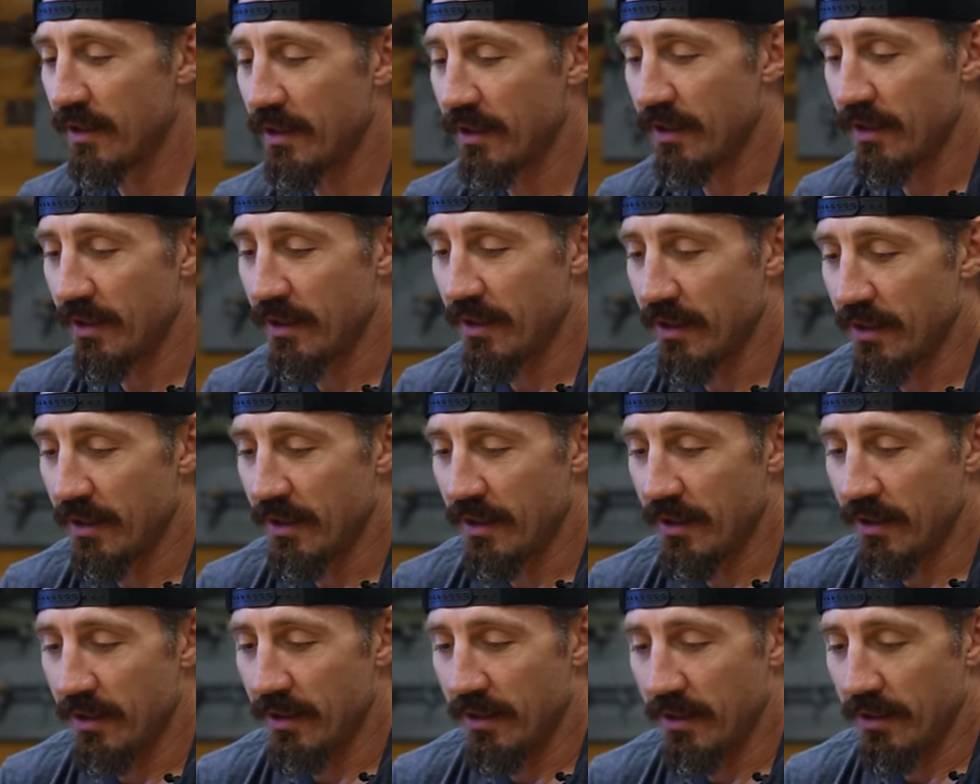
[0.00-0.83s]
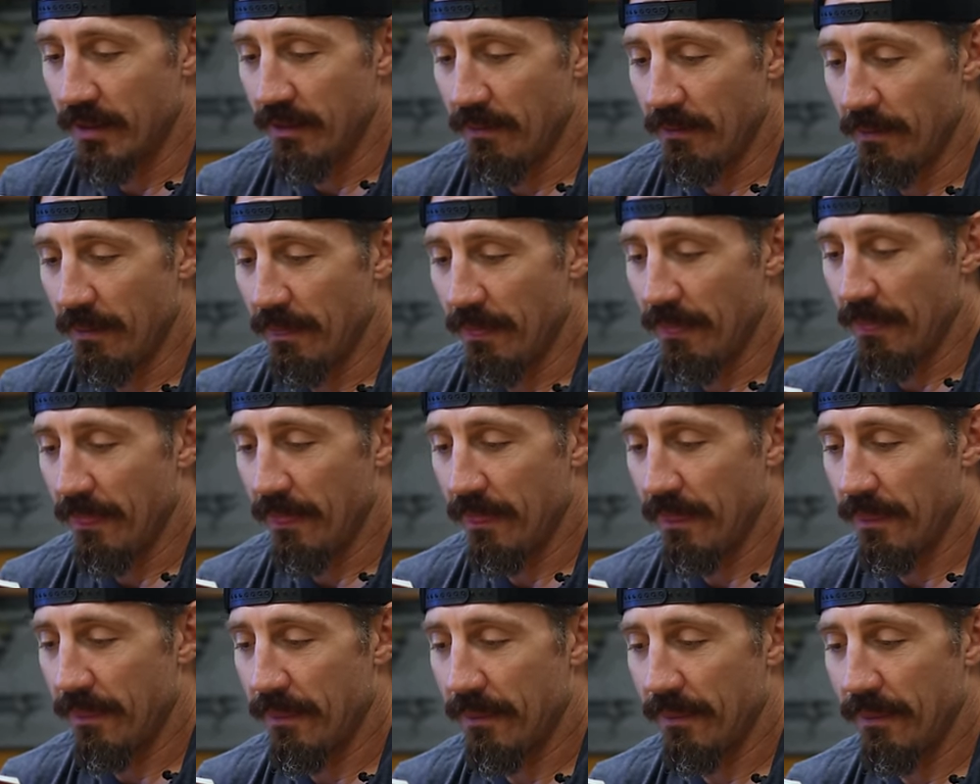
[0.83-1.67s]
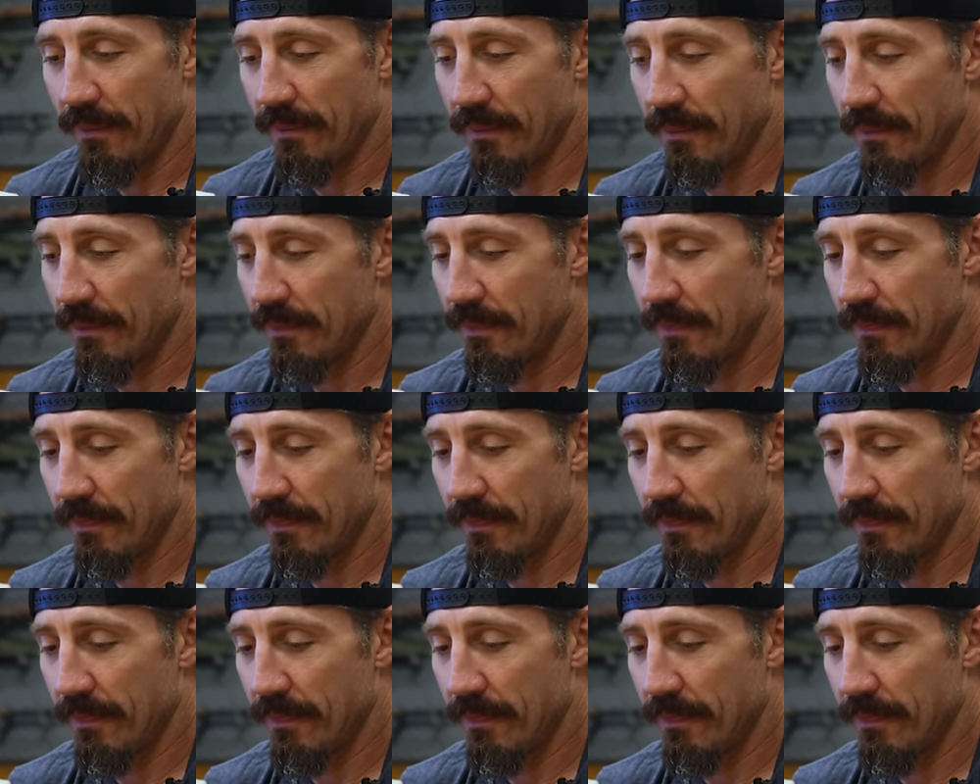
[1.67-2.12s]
Nobody speaks.